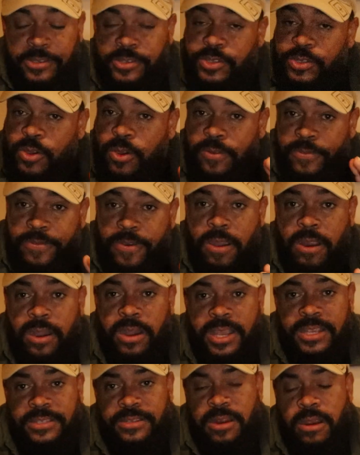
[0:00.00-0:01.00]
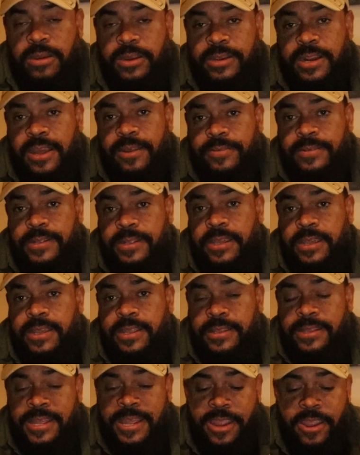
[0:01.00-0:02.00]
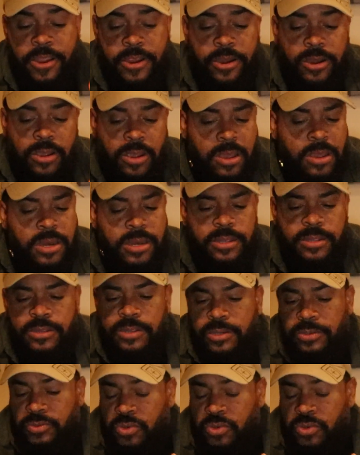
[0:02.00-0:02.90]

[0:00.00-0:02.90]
So far, I started out the year good.